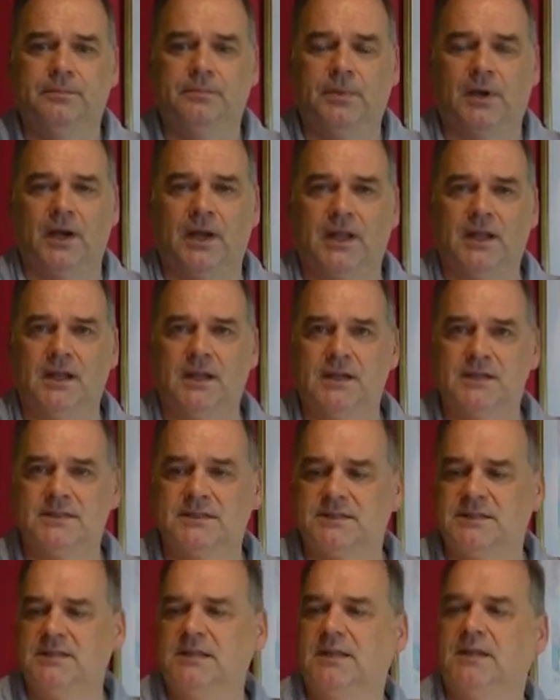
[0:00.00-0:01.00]
Partagás
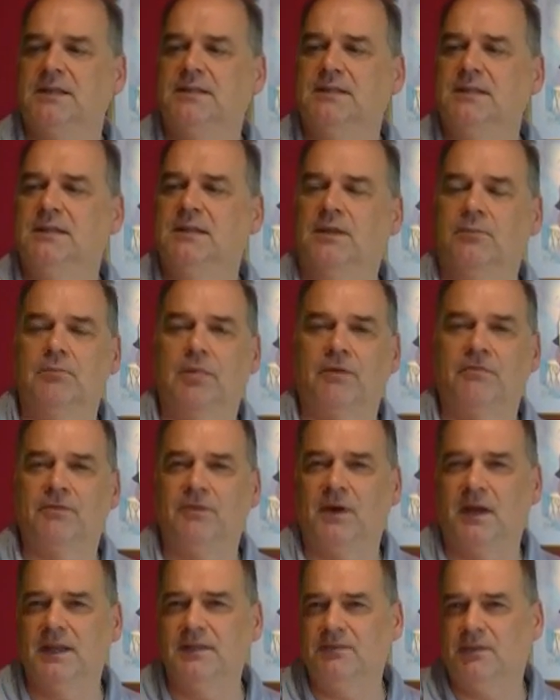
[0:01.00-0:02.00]
Serie D number
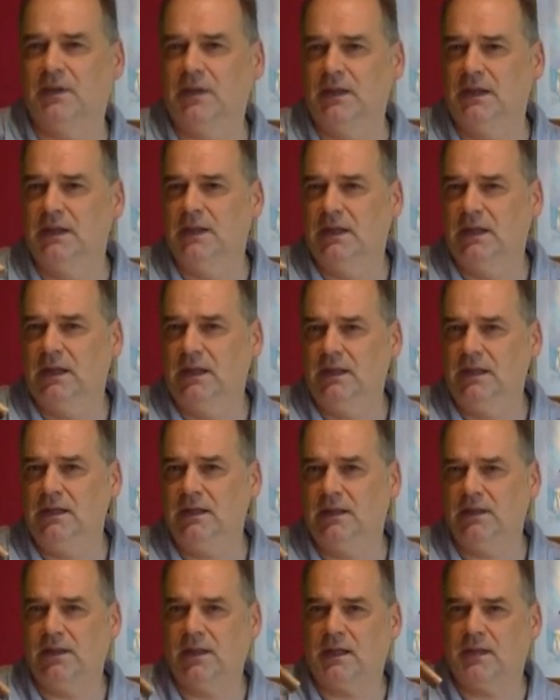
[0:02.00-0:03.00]
5
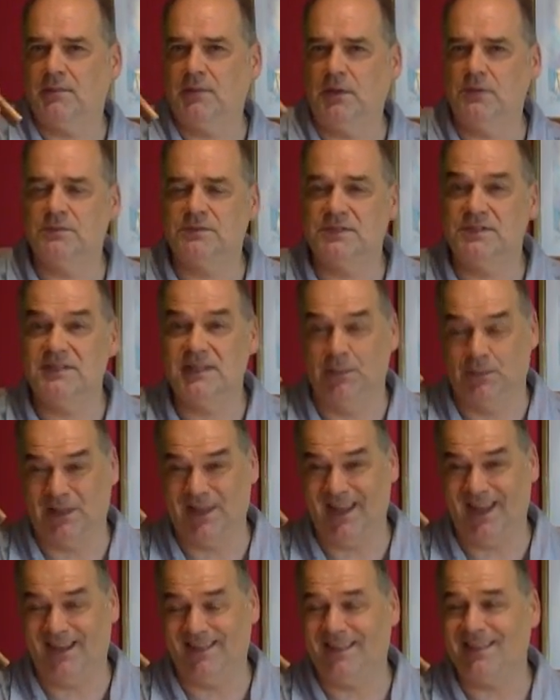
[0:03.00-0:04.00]
AyeAye that came out. It's the same
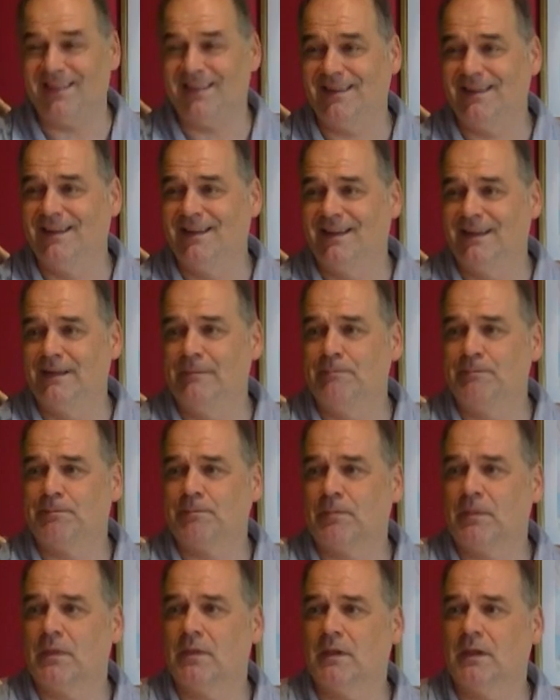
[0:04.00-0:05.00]
length,
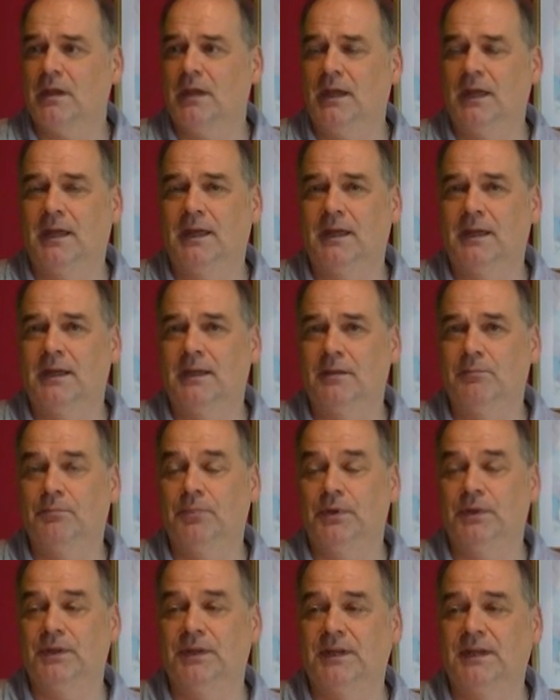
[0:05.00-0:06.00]

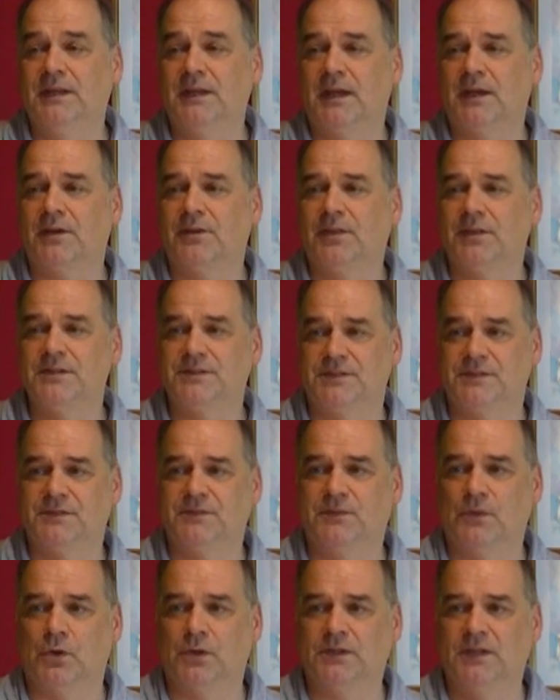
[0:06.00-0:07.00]
but the girth, this is
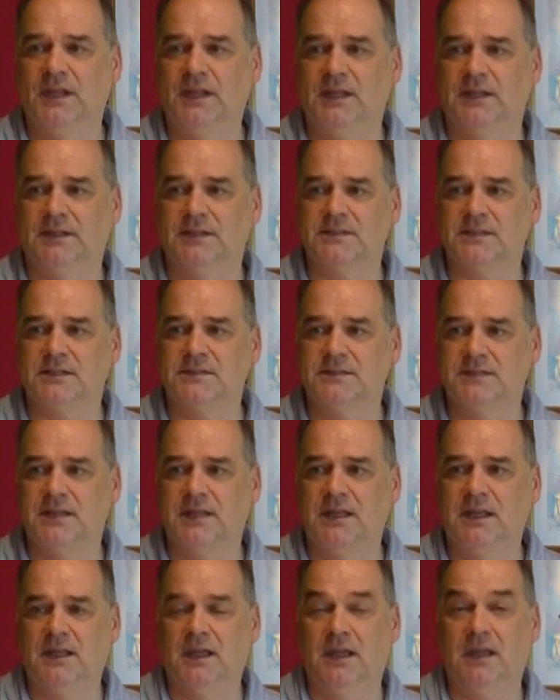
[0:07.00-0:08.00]
48 as I
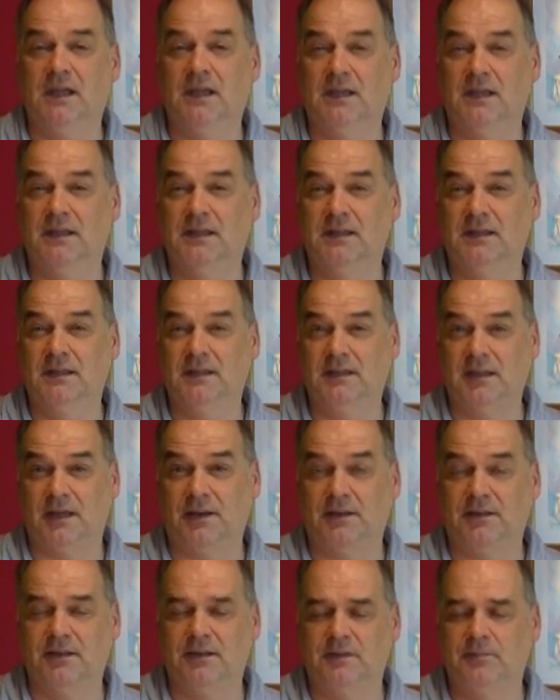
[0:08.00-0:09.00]
say, the
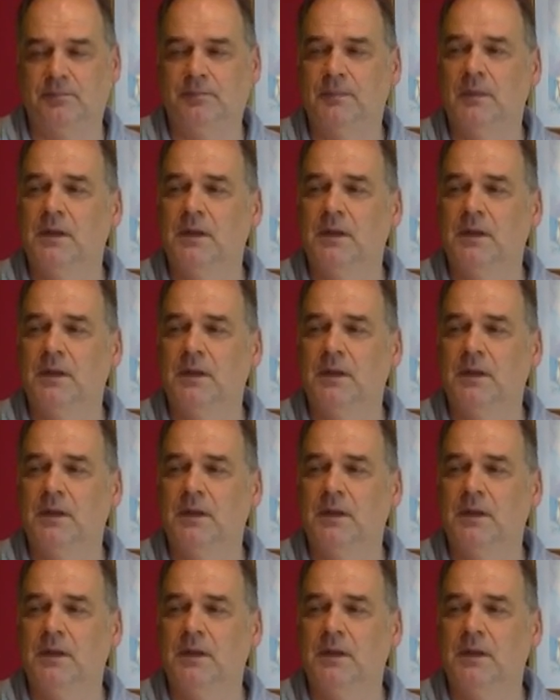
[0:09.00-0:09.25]
girth of the